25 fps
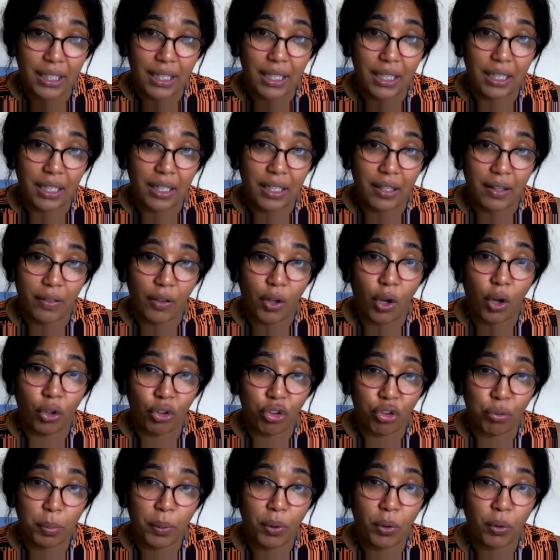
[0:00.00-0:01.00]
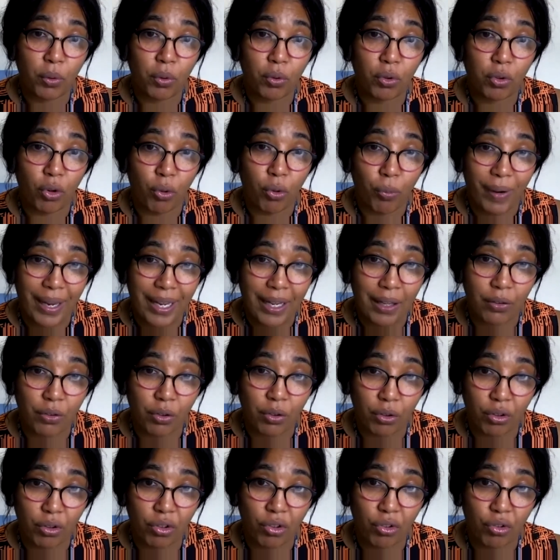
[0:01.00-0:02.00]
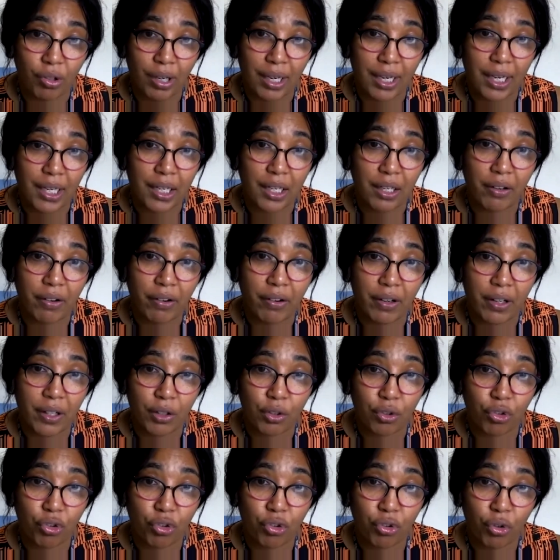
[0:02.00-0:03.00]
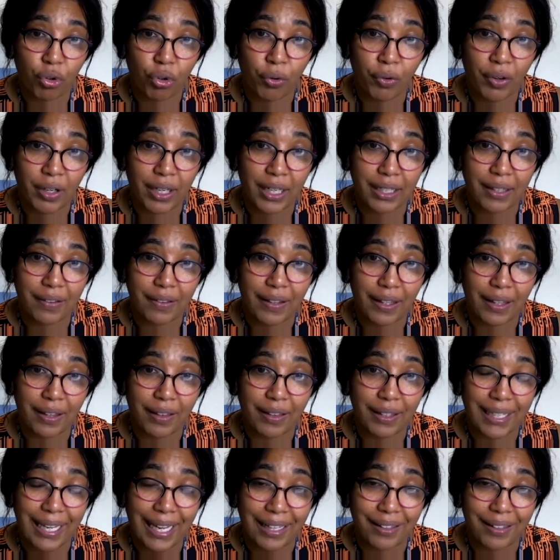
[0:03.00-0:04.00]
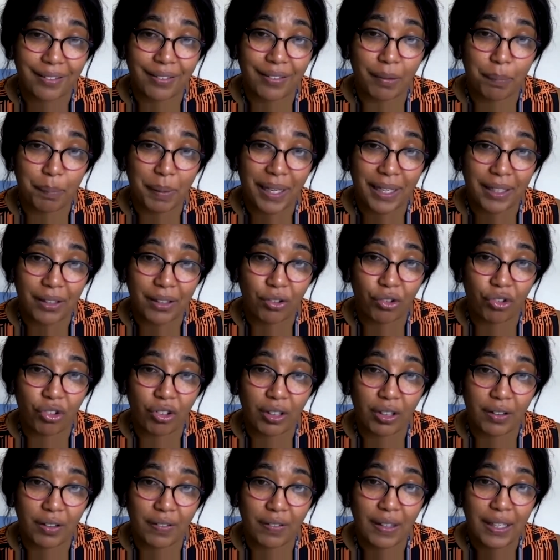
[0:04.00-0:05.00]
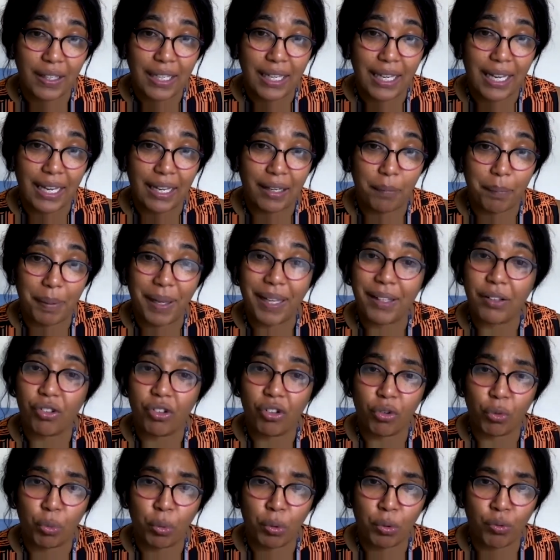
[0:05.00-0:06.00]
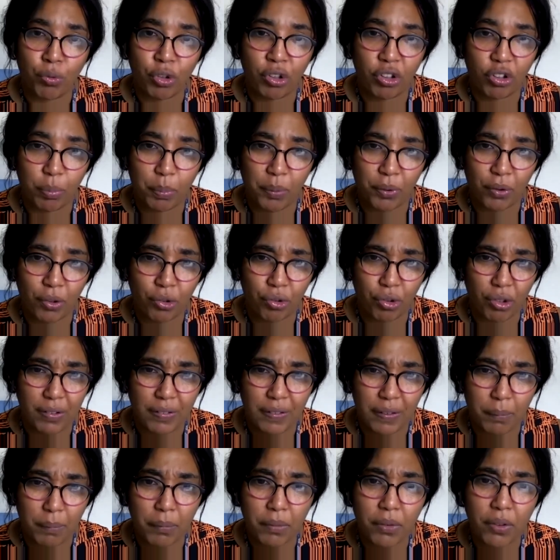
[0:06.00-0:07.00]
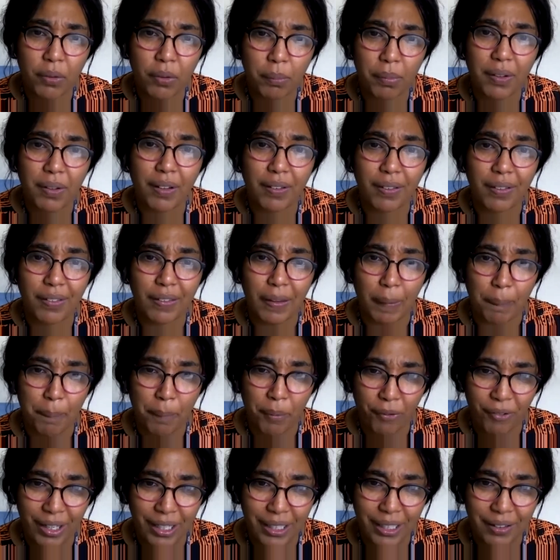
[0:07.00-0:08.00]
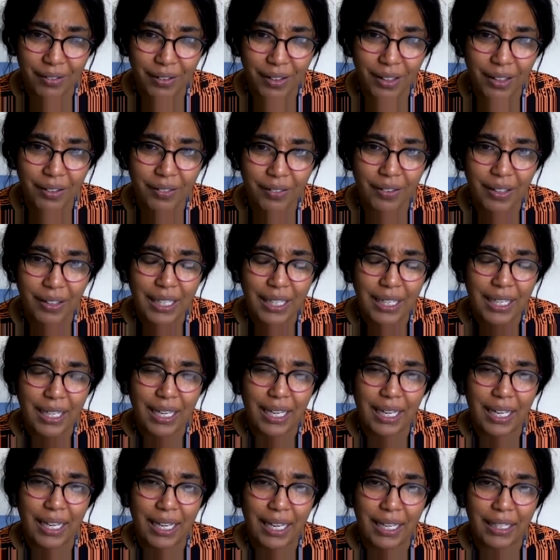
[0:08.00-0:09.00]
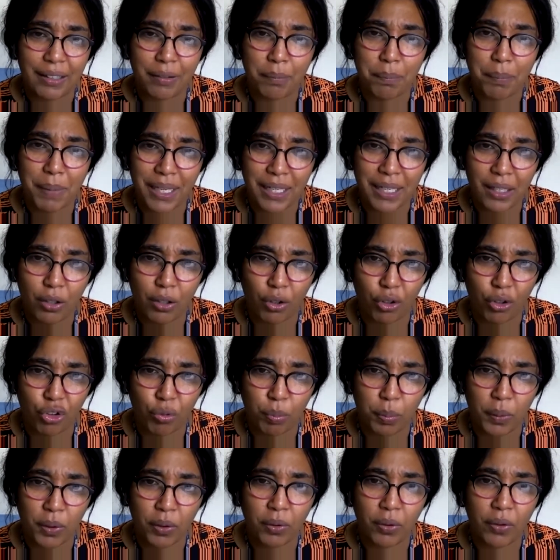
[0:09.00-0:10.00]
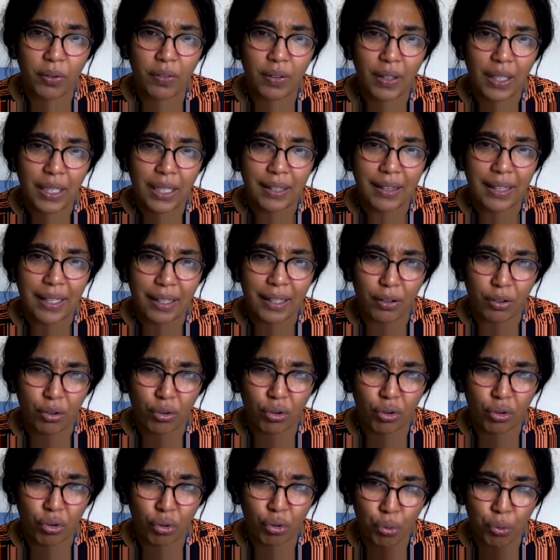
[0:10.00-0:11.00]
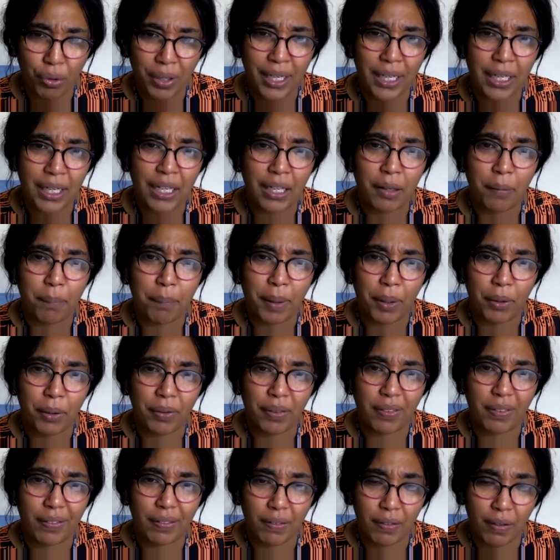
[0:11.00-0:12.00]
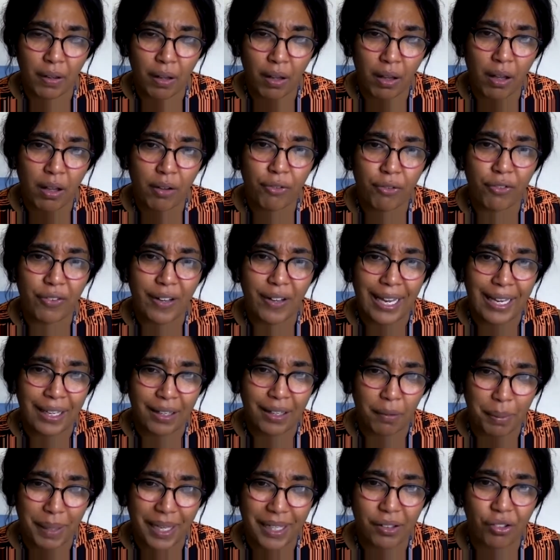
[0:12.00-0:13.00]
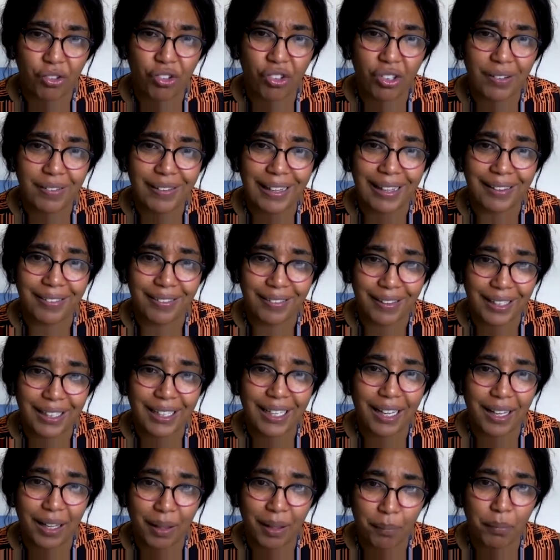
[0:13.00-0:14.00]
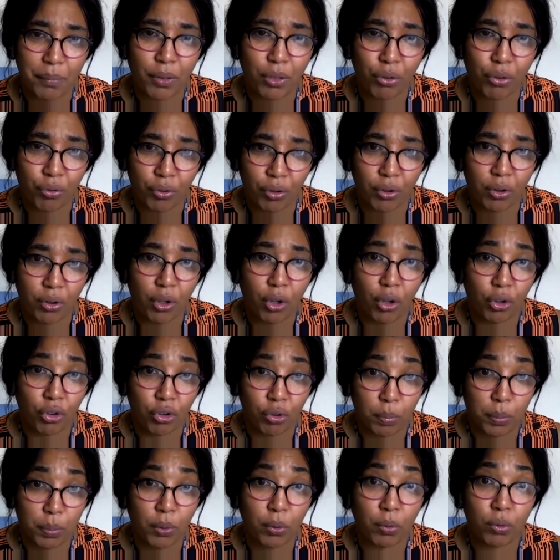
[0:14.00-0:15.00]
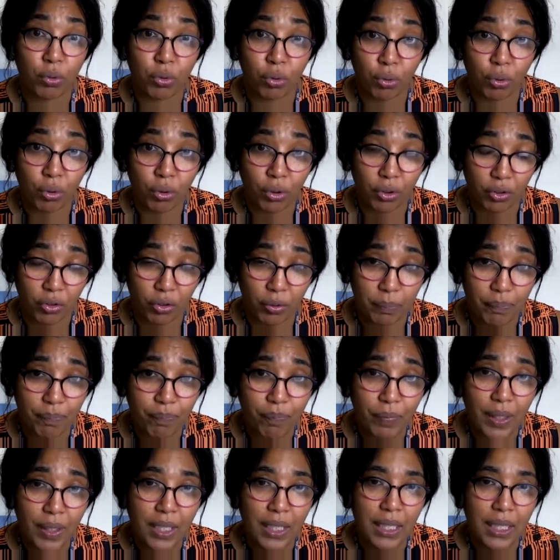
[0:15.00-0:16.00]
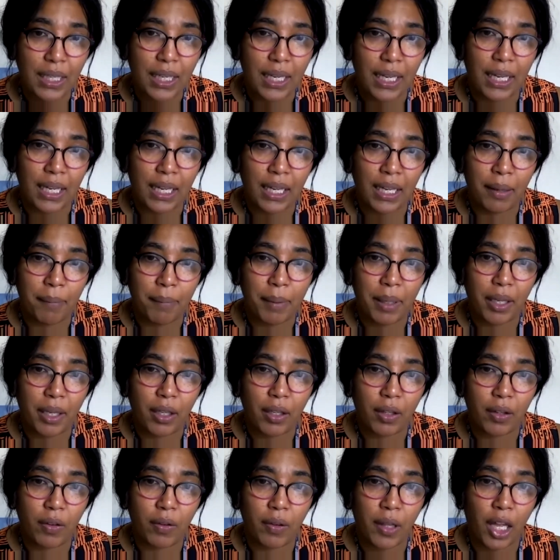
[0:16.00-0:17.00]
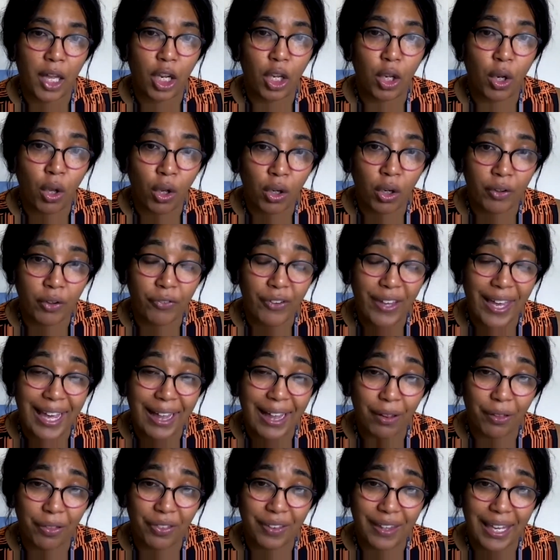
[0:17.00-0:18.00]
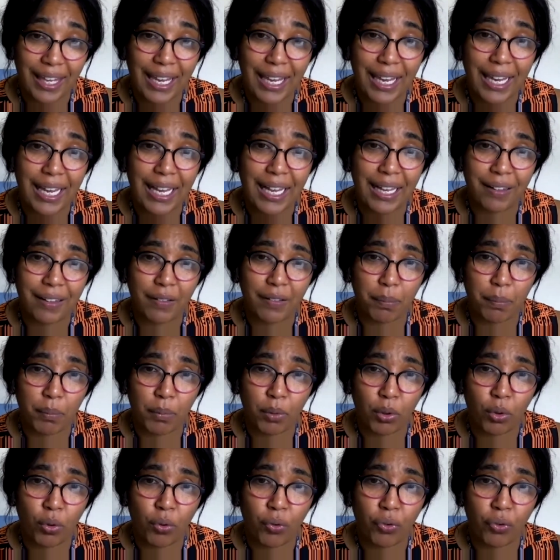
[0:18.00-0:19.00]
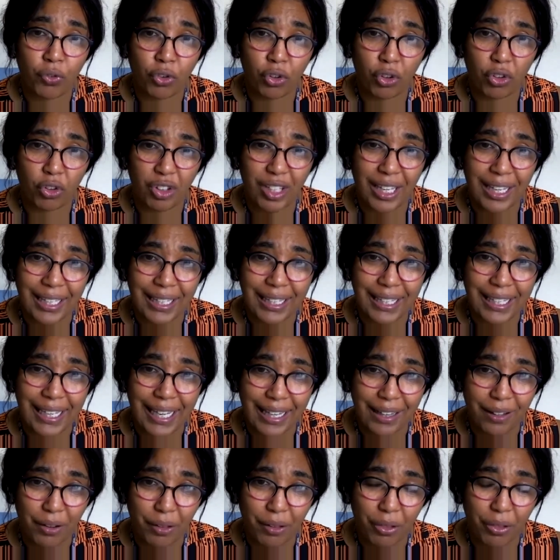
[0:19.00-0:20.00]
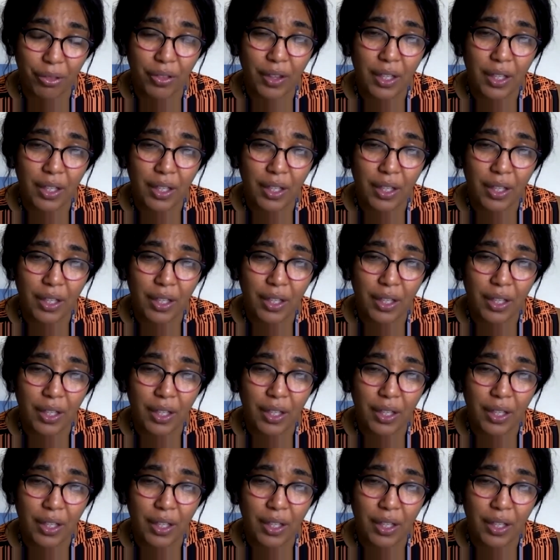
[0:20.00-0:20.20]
The hospitals around Australia are ensuring that the cancer patients and patients with respiratory symptoms are separated. And in many hospitals, they are screening both staff and patients as they come through the hospital doors. A lot of healthcare has moved to telehealth.